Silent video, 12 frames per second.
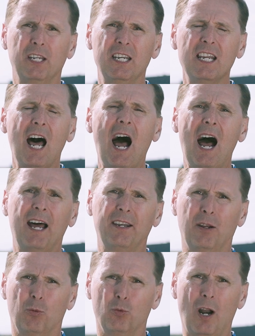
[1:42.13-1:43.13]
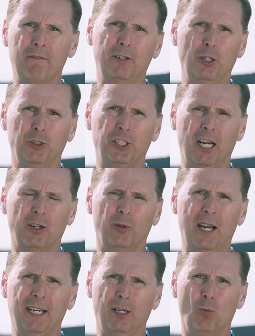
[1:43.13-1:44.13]
non-revenue
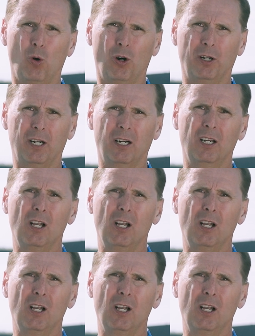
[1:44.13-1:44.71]
generating work.